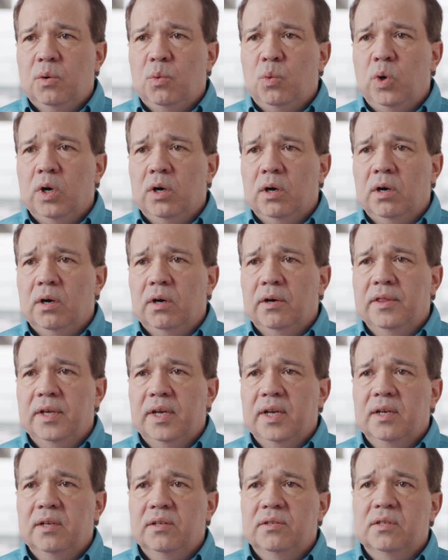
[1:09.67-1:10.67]
were
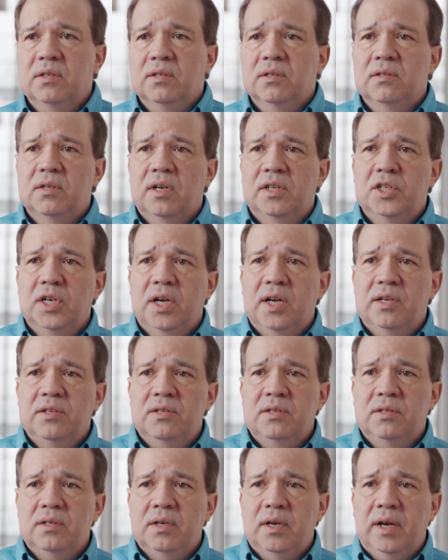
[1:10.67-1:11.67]
things such
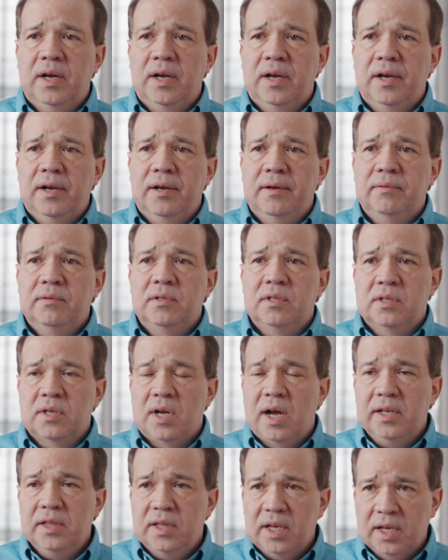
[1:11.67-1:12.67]
as uh, design